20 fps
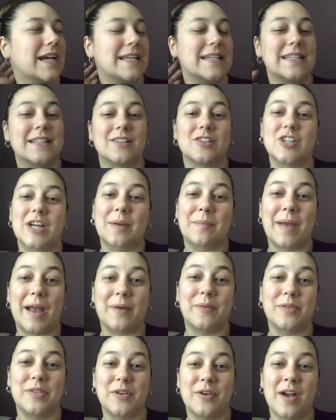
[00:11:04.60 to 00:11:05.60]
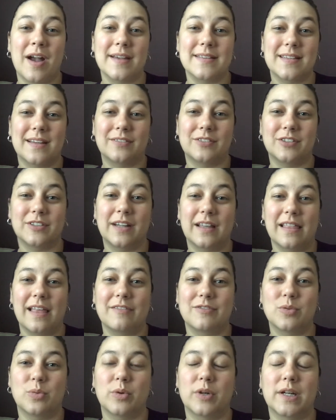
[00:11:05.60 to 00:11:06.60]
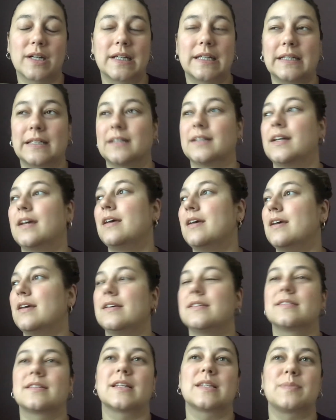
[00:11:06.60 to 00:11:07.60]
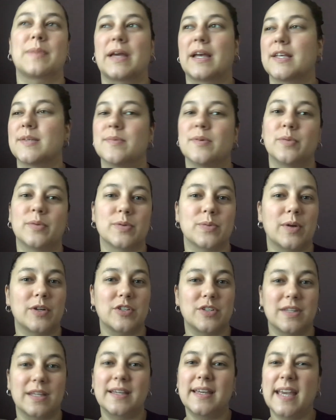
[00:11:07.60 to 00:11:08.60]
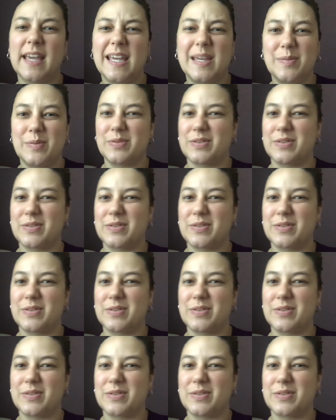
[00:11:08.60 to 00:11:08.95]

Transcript: I didn't check back with you guys after I left work, and it's because my husband was watching the game.